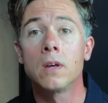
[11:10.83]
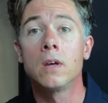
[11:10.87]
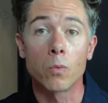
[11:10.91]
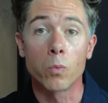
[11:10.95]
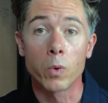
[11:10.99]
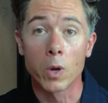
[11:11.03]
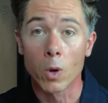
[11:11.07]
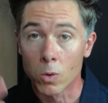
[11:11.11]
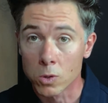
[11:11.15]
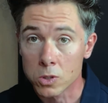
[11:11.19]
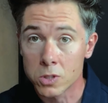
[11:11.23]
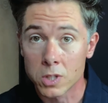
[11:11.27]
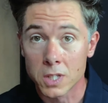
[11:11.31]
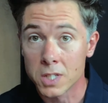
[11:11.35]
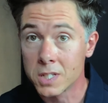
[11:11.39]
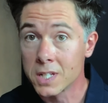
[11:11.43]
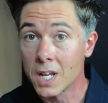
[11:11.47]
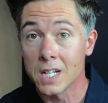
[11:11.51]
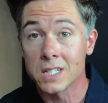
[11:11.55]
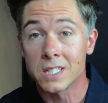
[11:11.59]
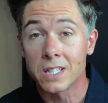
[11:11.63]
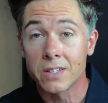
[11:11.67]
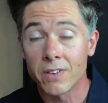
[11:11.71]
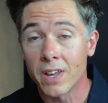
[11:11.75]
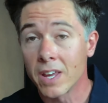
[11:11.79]
We also
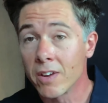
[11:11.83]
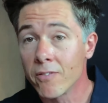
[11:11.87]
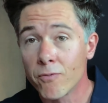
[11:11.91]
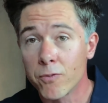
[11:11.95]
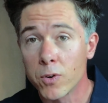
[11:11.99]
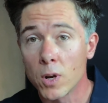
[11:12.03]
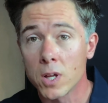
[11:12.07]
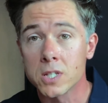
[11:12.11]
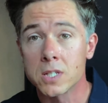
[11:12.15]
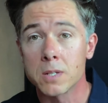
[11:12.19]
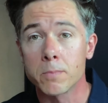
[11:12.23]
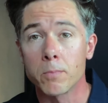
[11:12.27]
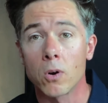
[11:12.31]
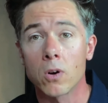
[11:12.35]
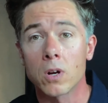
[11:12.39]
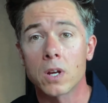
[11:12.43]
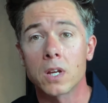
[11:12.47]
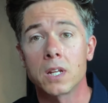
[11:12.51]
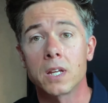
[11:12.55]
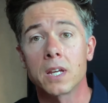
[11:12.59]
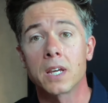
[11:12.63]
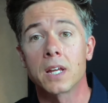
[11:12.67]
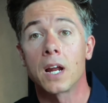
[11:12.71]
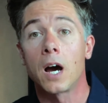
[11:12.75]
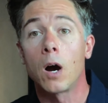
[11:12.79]
discussed influencer
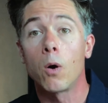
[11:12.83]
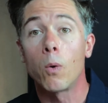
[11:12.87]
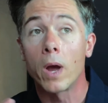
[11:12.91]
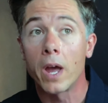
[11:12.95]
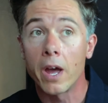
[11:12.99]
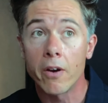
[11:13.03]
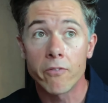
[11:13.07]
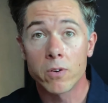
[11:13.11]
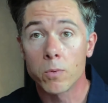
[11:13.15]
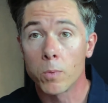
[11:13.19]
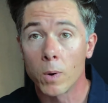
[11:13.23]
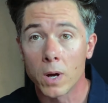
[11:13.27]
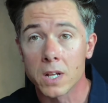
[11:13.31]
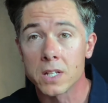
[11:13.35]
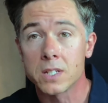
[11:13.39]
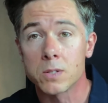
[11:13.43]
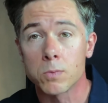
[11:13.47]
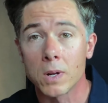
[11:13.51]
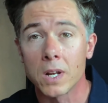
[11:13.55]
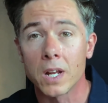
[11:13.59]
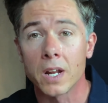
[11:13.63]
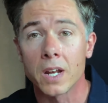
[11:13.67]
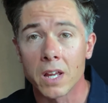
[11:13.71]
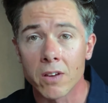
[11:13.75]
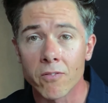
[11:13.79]
marketing and how everyone is
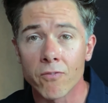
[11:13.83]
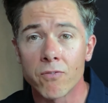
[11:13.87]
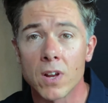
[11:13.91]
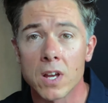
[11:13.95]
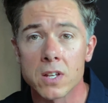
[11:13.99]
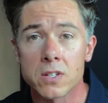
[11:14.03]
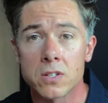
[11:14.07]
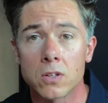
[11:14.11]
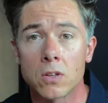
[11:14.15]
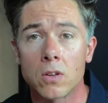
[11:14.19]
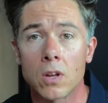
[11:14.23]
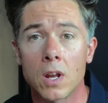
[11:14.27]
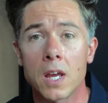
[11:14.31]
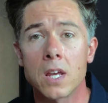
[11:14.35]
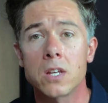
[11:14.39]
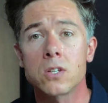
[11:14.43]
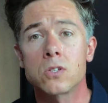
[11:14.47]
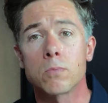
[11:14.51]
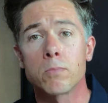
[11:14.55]
really an influencer today.